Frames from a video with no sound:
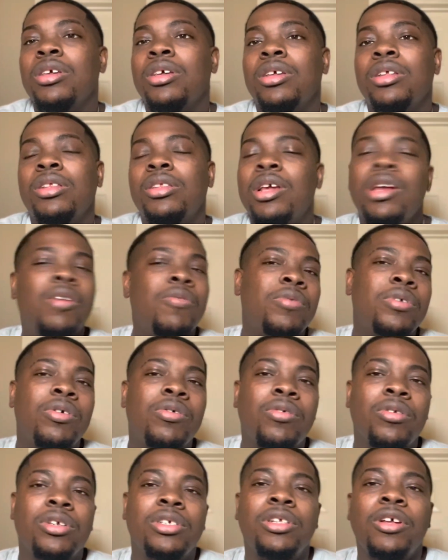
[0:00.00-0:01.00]
They don't want to
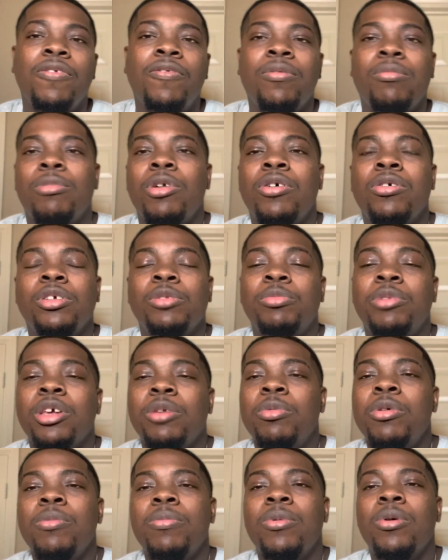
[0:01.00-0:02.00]
order stuff from those big
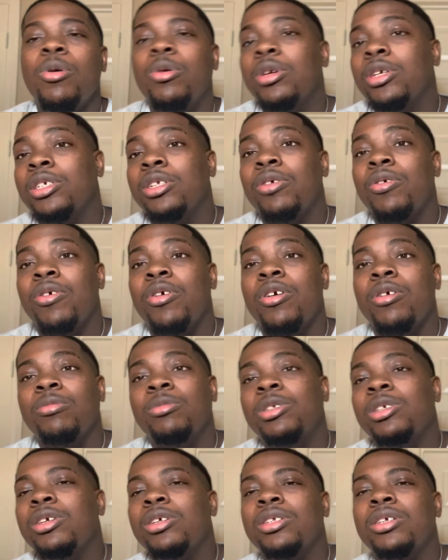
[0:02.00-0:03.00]
people on Instagram,
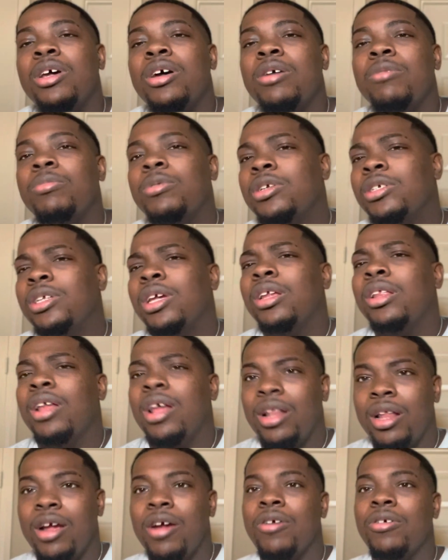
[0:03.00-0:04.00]
TikTok, because they think
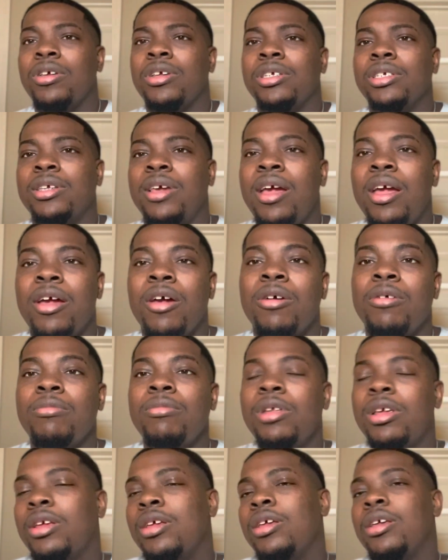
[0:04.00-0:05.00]
they're going to get scammed.
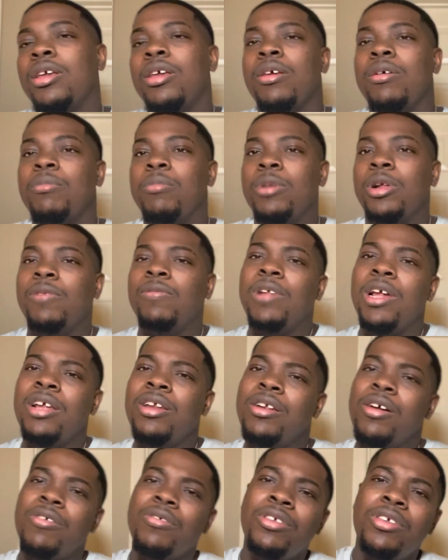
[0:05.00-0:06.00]
But if they
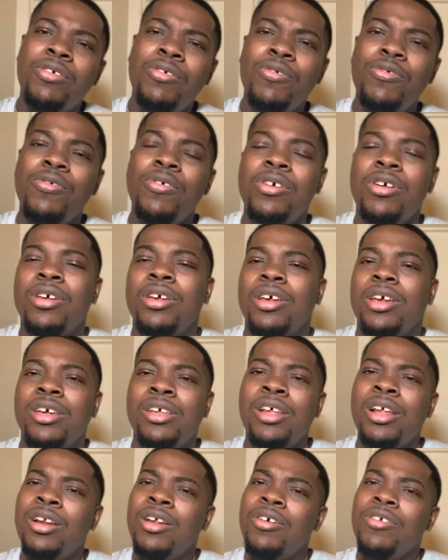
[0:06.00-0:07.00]
know you, and
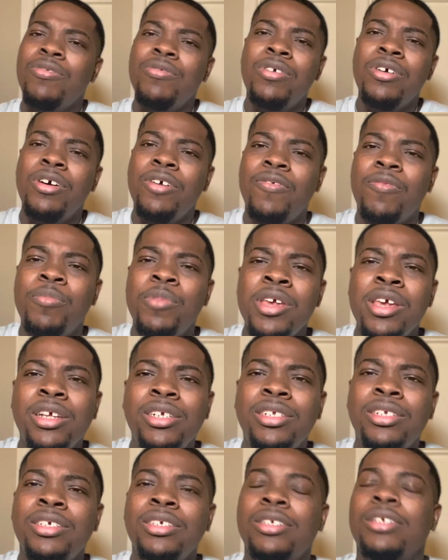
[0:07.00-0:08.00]
they know you good for
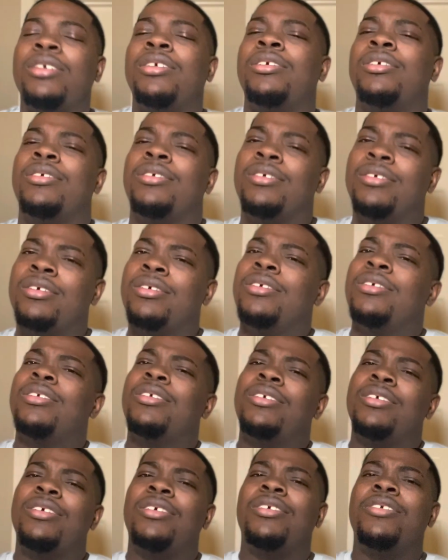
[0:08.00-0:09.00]
business,
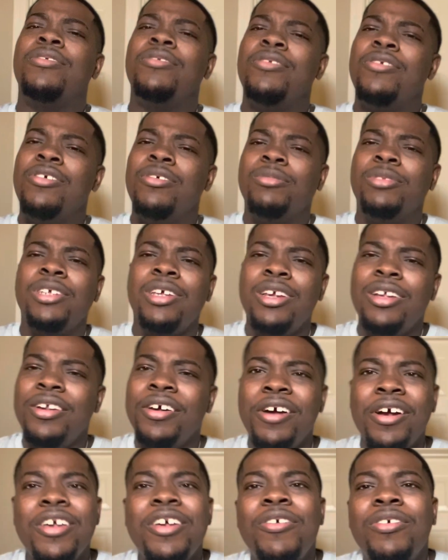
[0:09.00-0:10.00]
you know what I'm saying? They
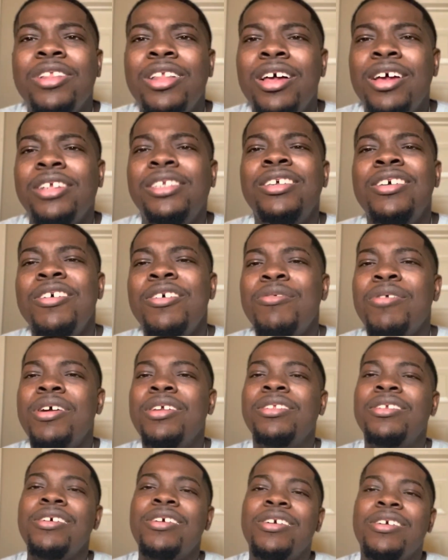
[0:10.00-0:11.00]
got your clientele right
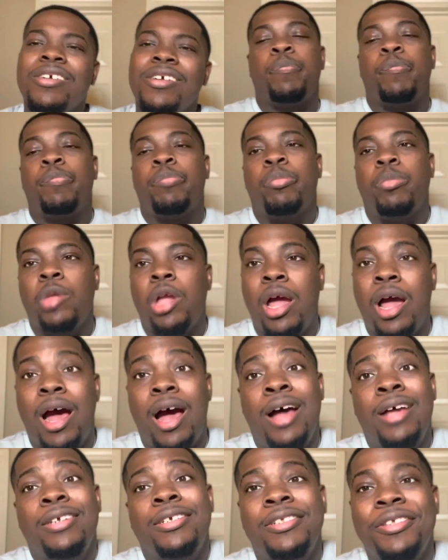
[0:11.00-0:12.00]
there.
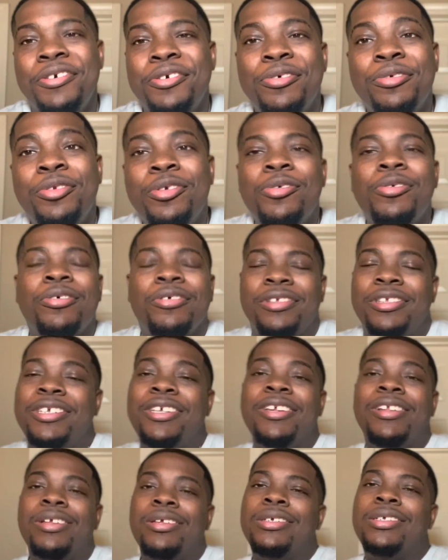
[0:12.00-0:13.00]
I still do it to
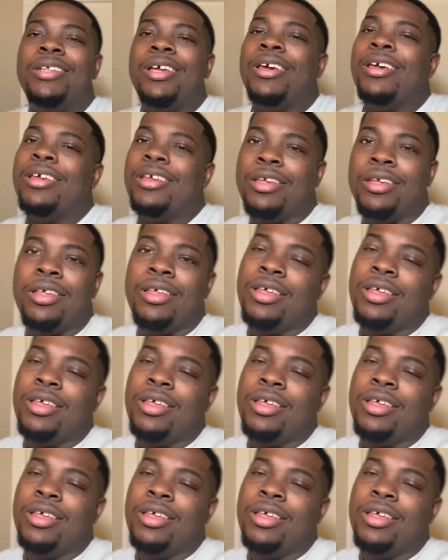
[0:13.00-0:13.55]
this day.